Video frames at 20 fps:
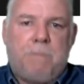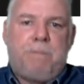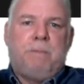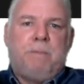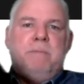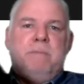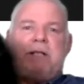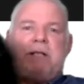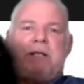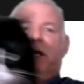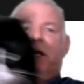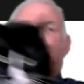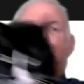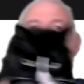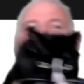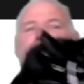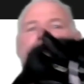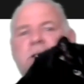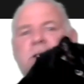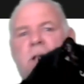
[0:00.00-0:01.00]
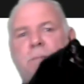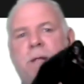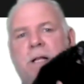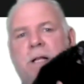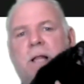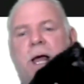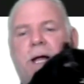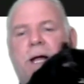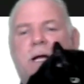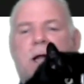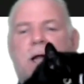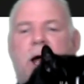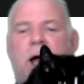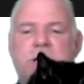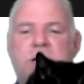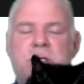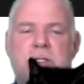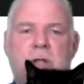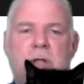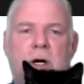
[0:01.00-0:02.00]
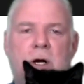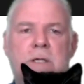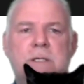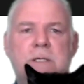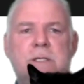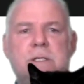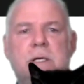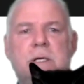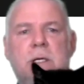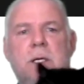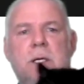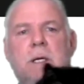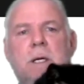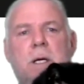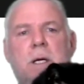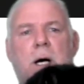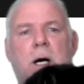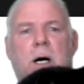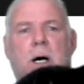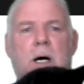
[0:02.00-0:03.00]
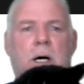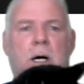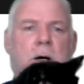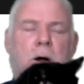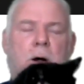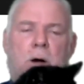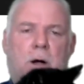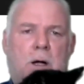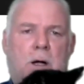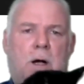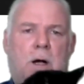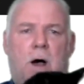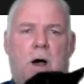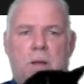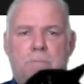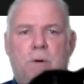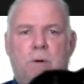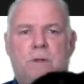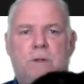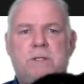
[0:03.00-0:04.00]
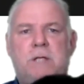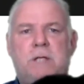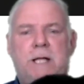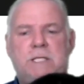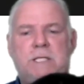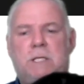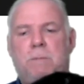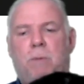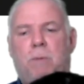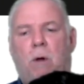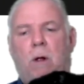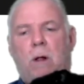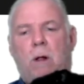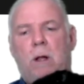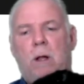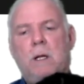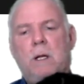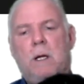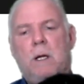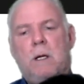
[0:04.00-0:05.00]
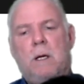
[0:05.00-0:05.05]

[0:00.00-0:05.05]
up and missing something like 9 starters on both sides of the ball,